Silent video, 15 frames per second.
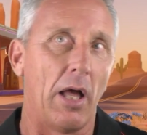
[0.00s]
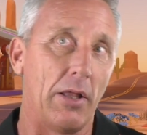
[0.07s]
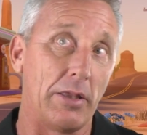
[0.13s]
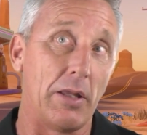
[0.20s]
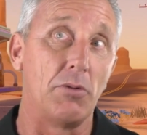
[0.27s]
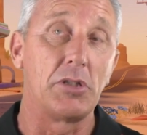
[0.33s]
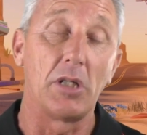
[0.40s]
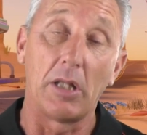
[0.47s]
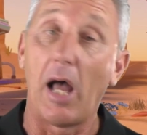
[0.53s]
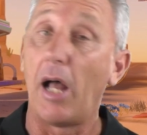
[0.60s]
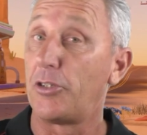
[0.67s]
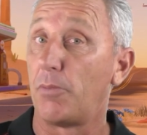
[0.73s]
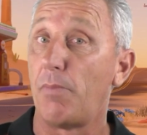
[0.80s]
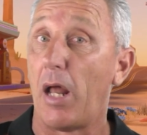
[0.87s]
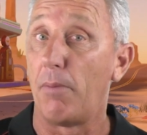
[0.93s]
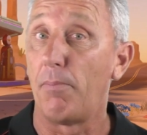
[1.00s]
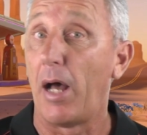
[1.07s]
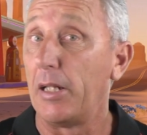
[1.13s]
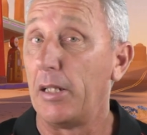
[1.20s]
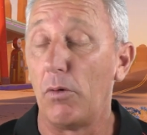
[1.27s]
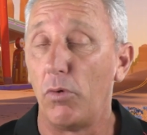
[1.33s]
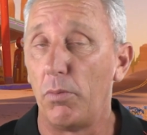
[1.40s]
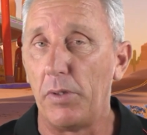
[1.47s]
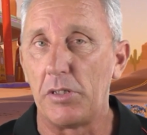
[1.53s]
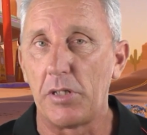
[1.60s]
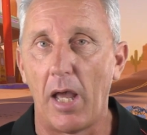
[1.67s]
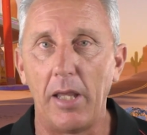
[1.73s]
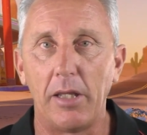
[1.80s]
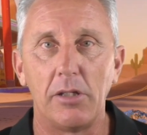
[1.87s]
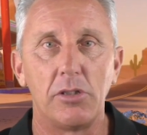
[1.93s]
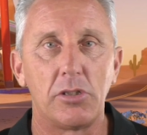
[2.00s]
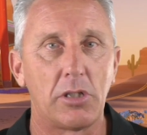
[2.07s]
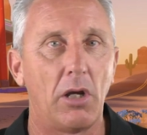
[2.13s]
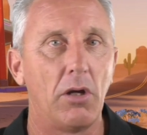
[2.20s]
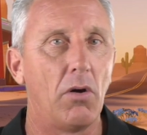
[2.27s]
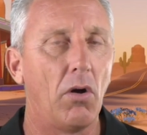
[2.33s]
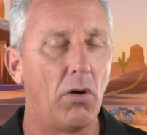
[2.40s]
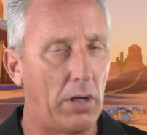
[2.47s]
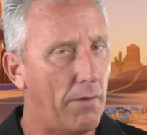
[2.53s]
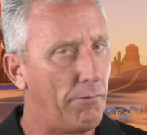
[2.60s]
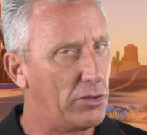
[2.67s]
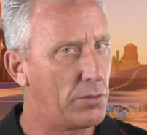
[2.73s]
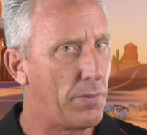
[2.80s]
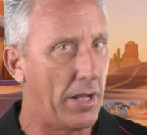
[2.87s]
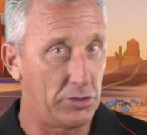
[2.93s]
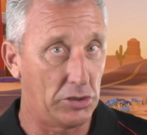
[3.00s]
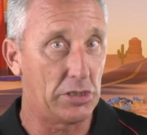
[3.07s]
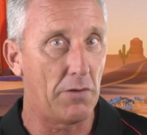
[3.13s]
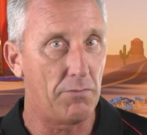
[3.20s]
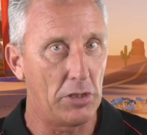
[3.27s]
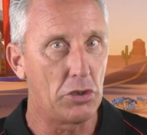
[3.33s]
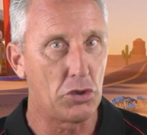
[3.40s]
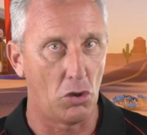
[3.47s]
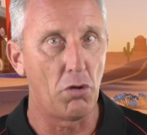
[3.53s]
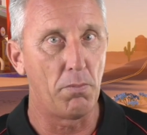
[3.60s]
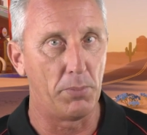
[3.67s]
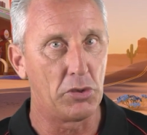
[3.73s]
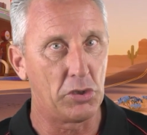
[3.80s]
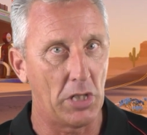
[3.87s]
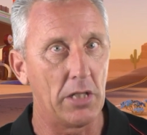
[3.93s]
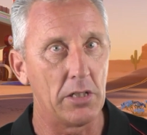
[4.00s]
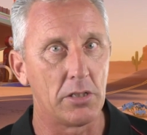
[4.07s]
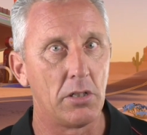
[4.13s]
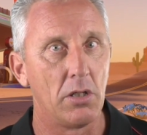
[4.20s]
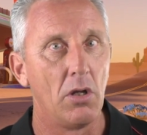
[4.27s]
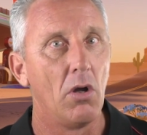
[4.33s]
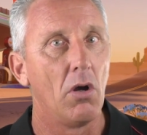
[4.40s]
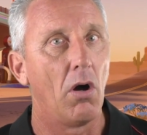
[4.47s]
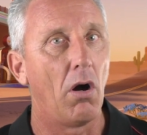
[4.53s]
There was a large amount of money that would be taken, so on average about 72%